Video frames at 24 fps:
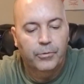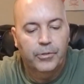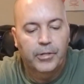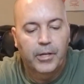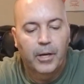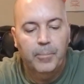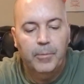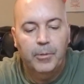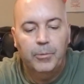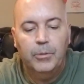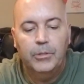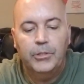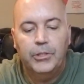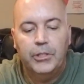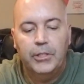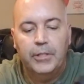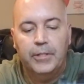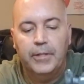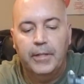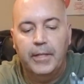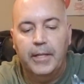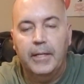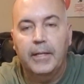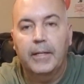tell me what you
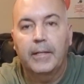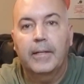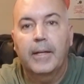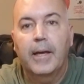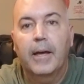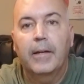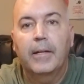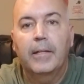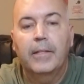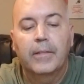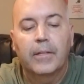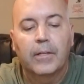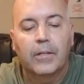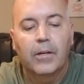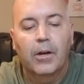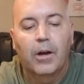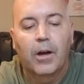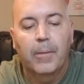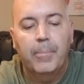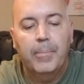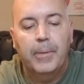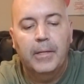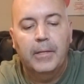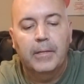think down in the
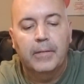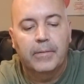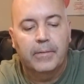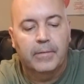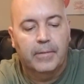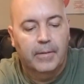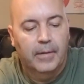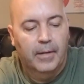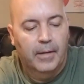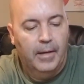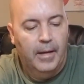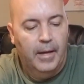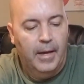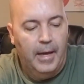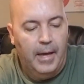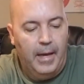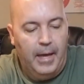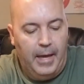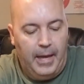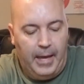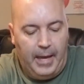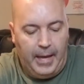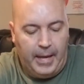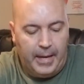comments,
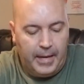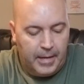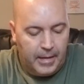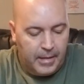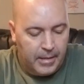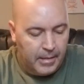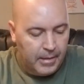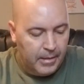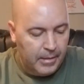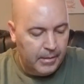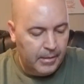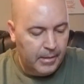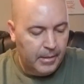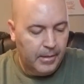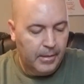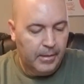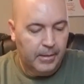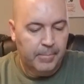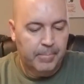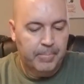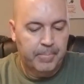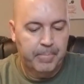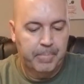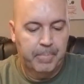
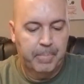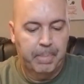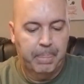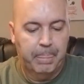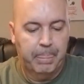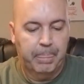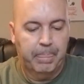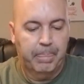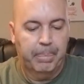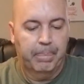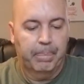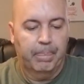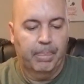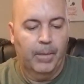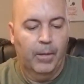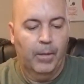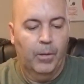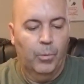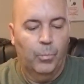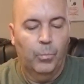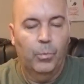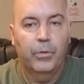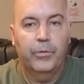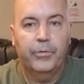and
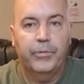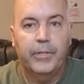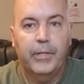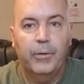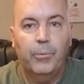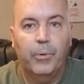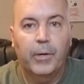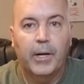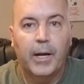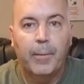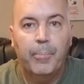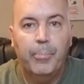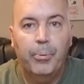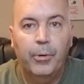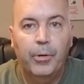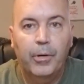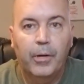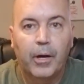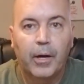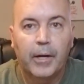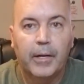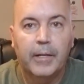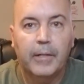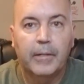we'll see what I put
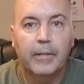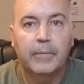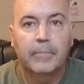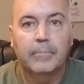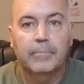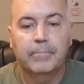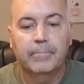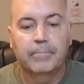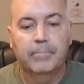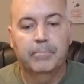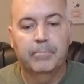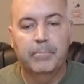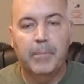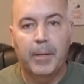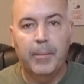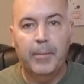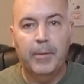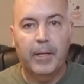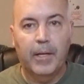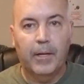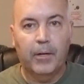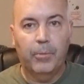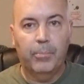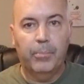on it. Maybe
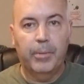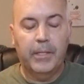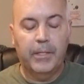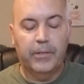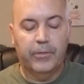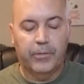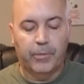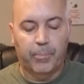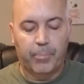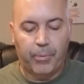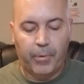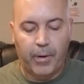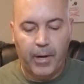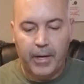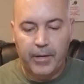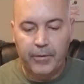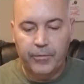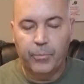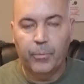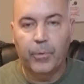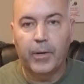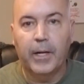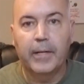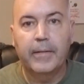that'll be a
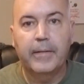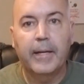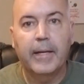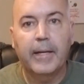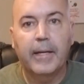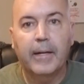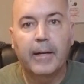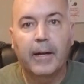surprise when I take